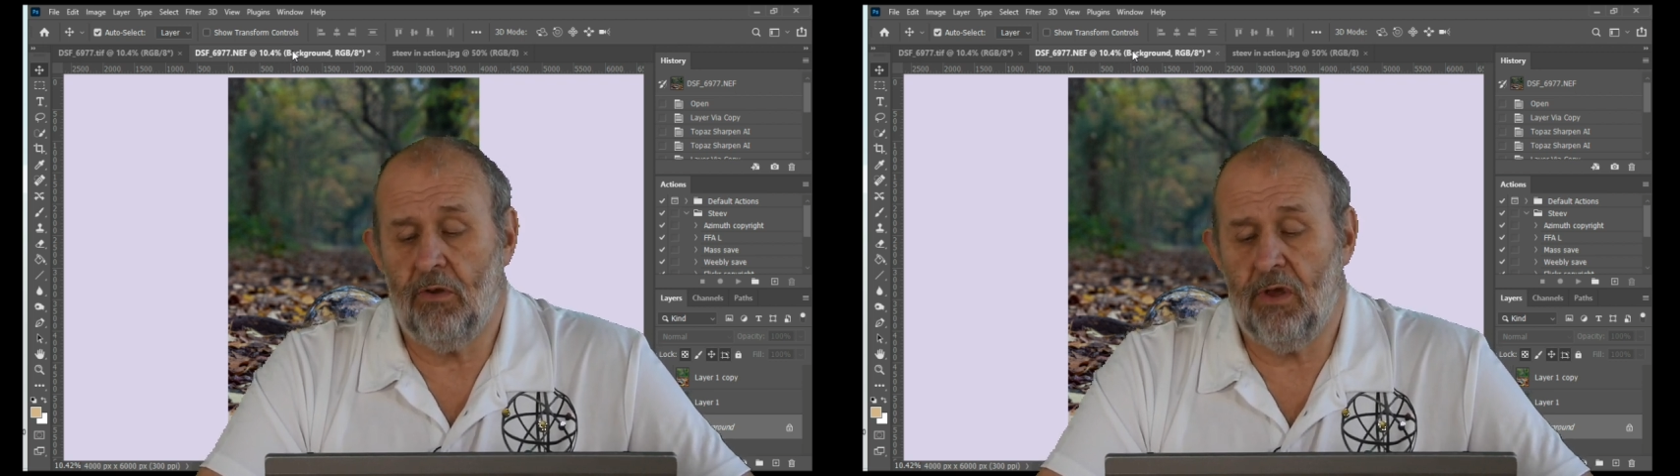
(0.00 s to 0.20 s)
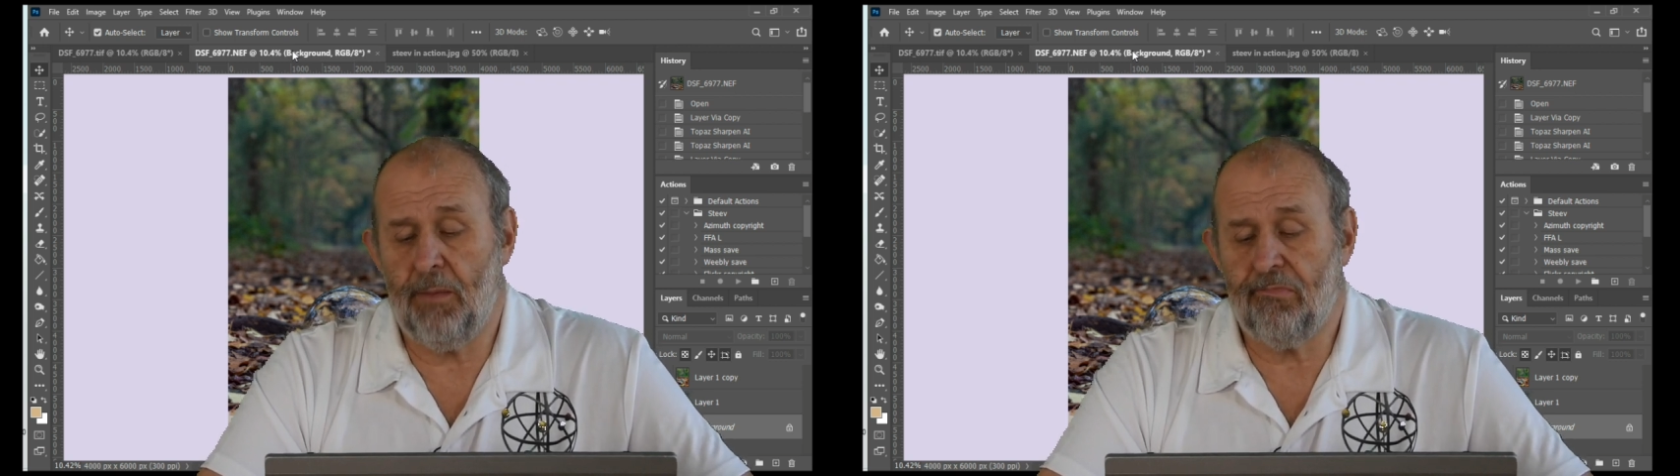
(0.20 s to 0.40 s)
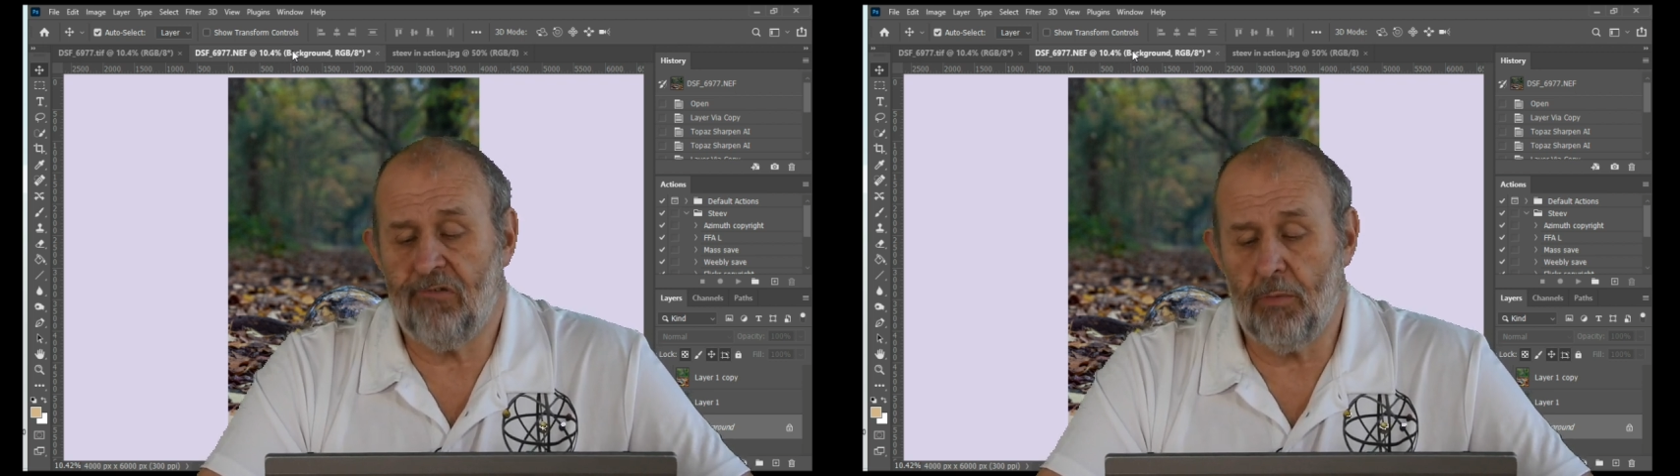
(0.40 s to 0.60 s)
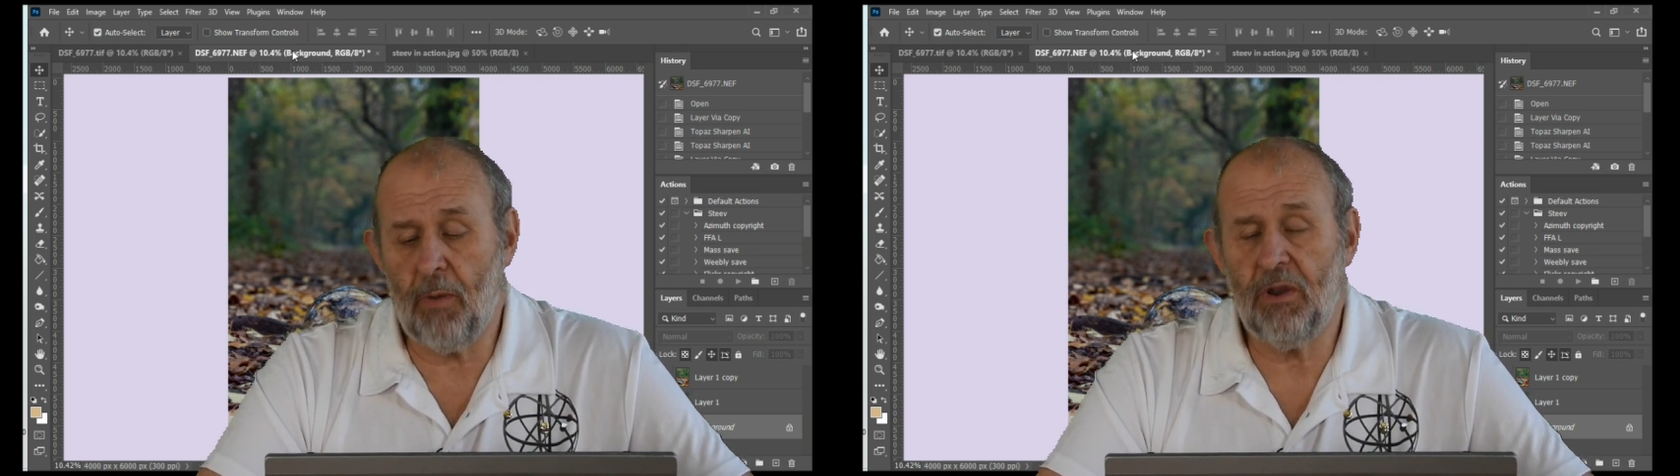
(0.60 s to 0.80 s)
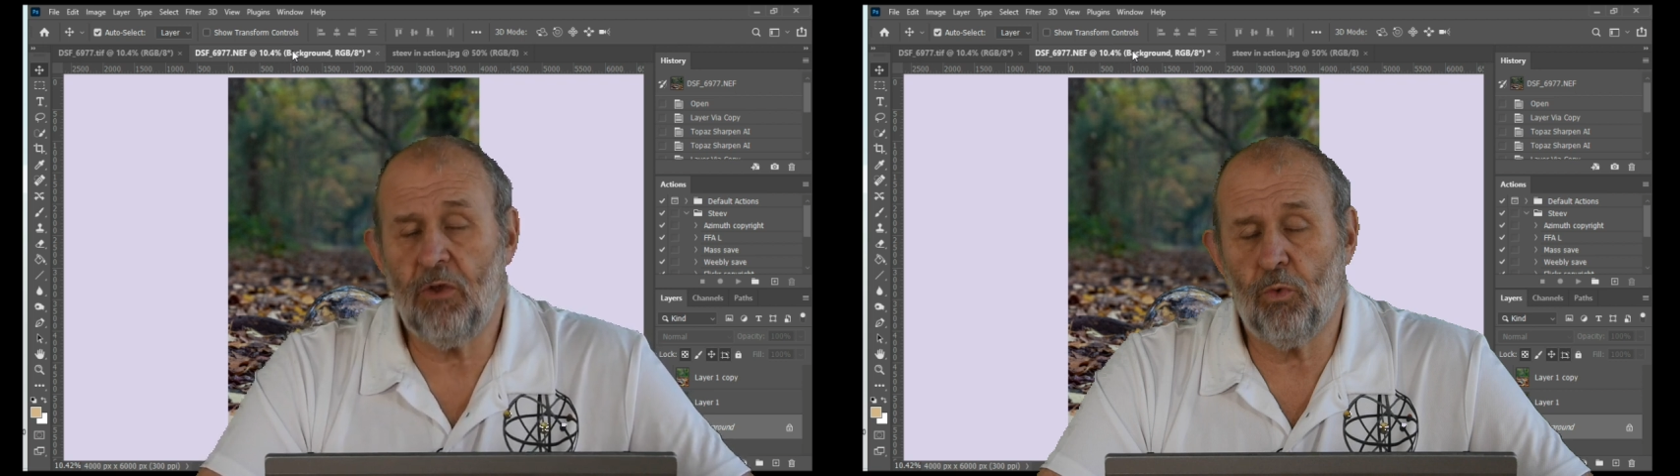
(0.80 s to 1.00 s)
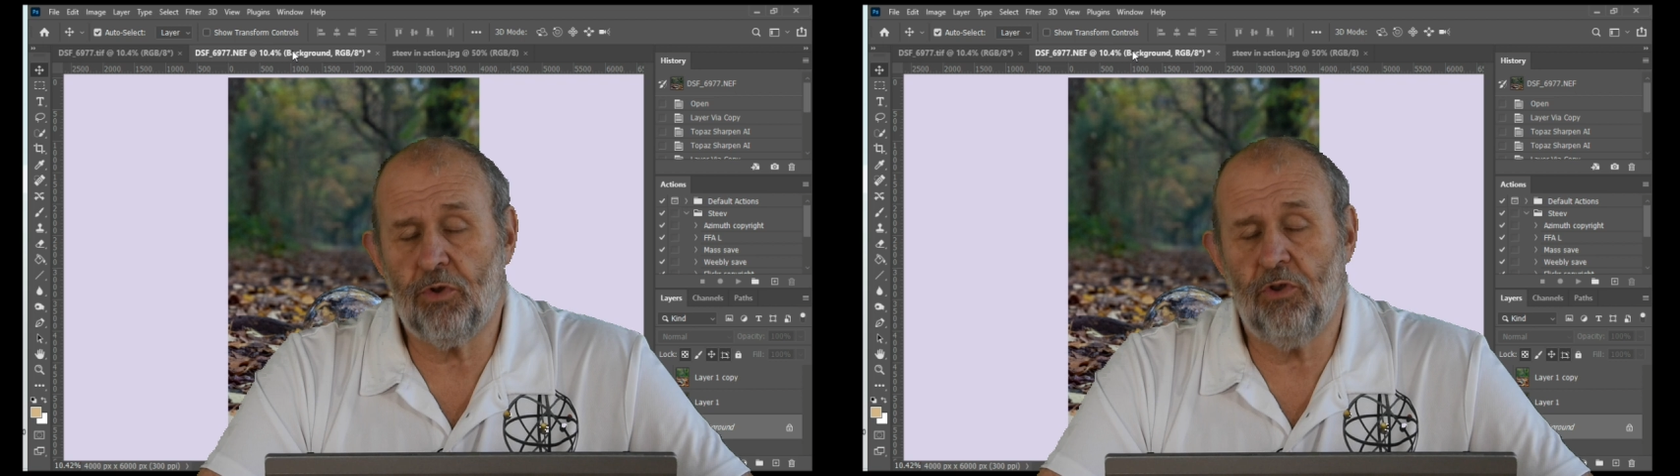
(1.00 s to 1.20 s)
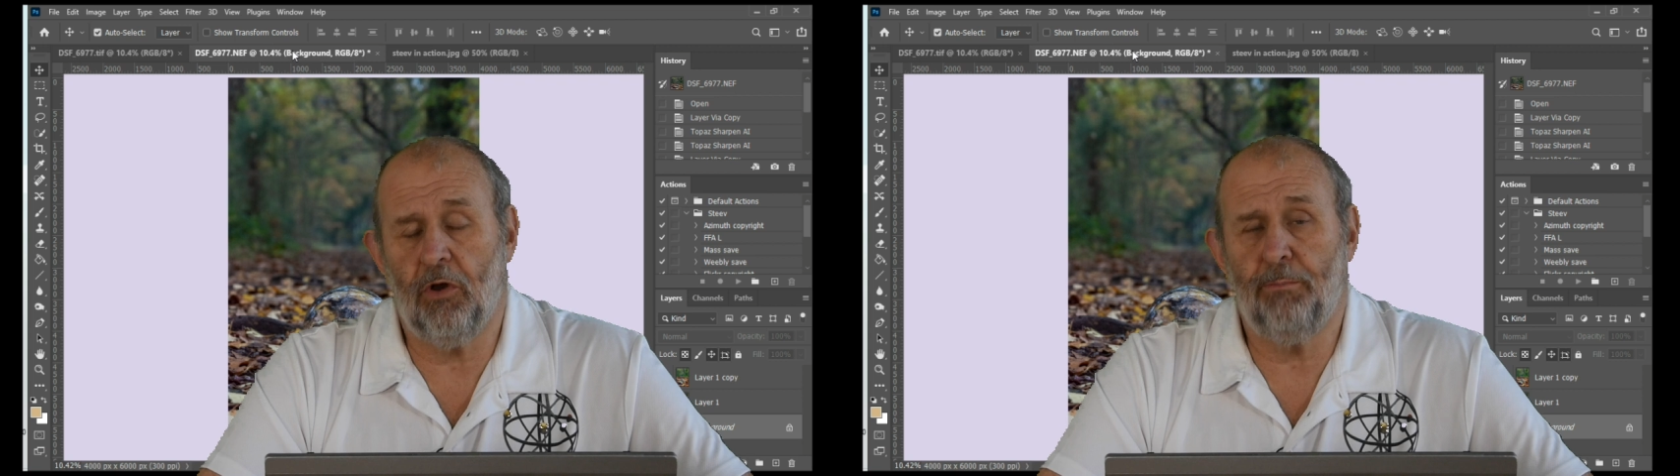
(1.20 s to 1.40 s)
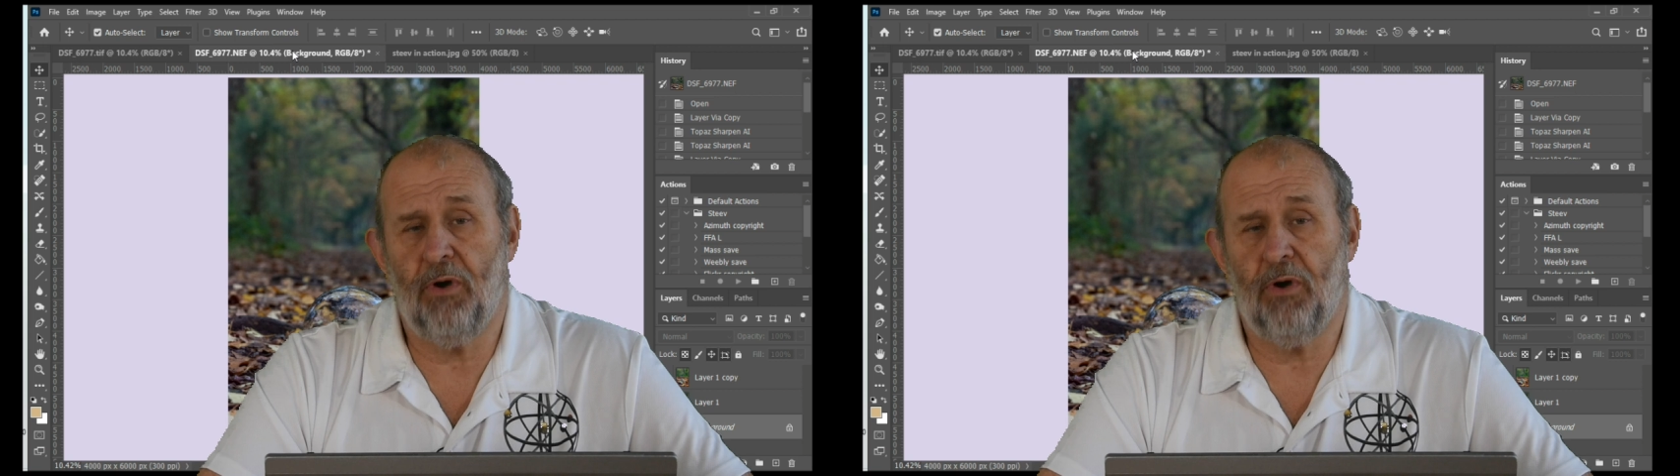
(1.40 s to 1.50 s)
I probably would not